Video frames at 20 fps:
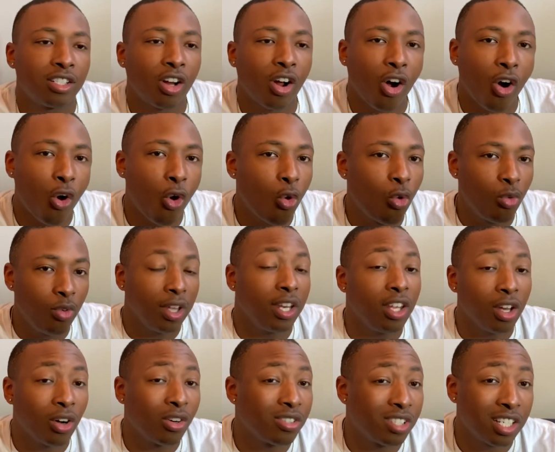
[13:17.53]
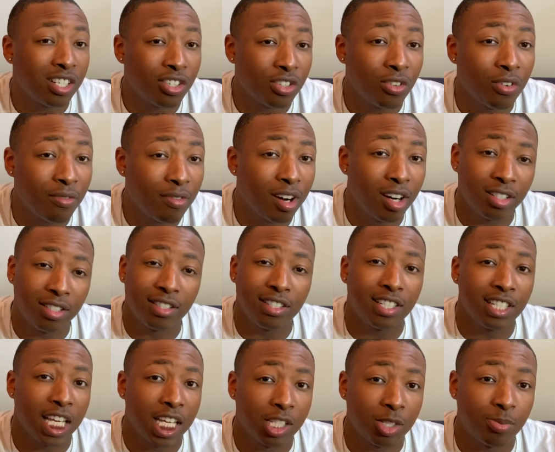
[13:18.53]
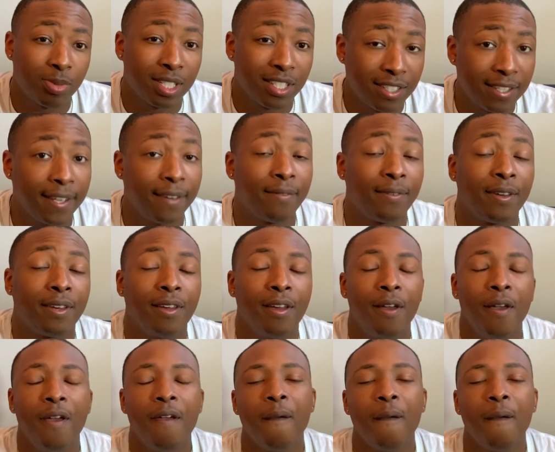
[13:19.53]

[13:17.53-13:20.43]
a whole video on just university, again, specific.